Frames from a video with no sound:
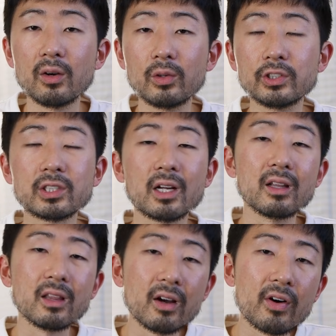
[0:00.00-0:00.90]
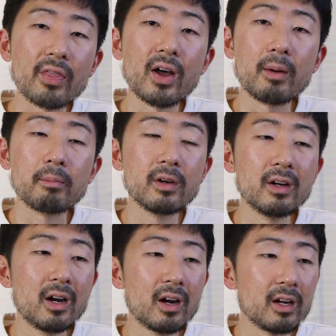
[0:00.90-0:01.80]
We're just gonna love on them,
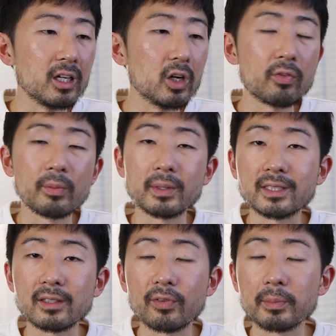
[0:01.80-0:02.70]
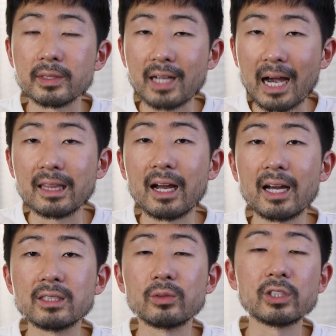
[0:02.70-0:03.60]
you know, from us from the sidelines.